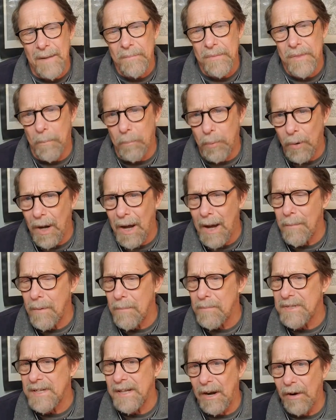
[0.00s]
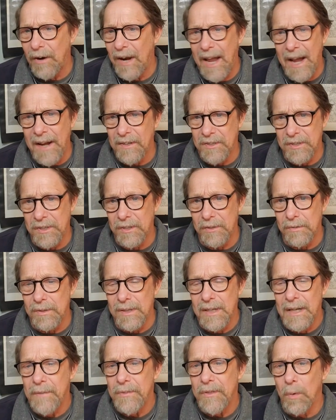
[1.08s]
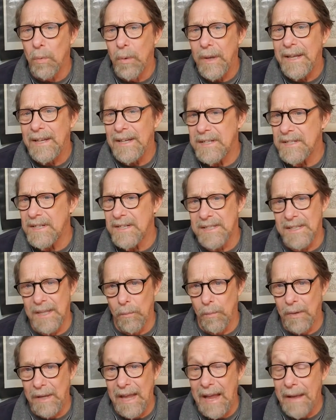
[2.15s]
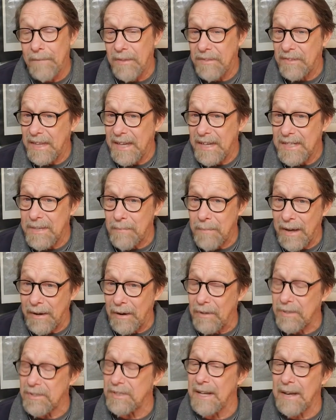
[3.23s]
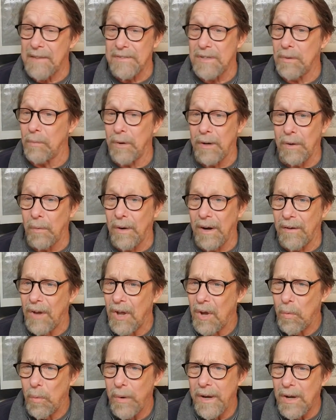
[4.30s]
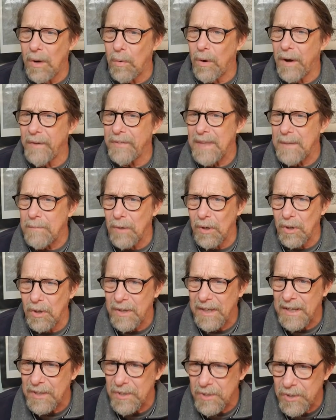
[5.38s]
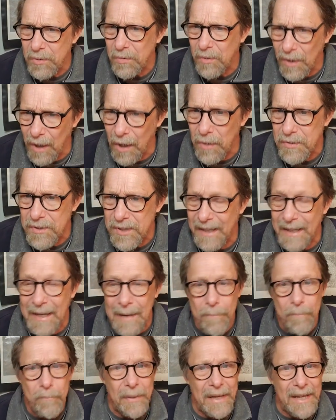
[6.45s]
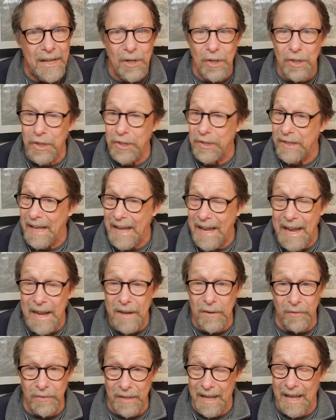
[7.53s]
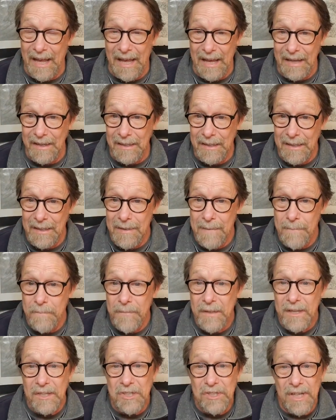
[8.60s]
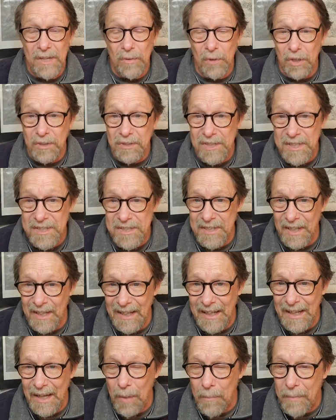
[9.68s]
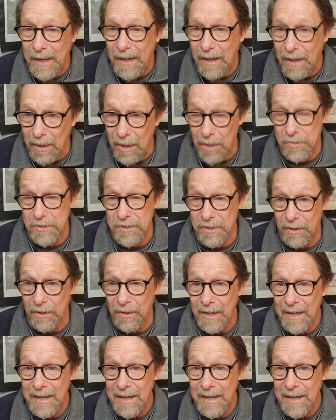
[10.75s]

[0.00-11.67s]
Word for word: the problems in our attitude, the weaknesses that we have, the things about ourselves that we're aware of. We don't want them looking too closely. Peter couldn't handle that. She looked just a little bit closer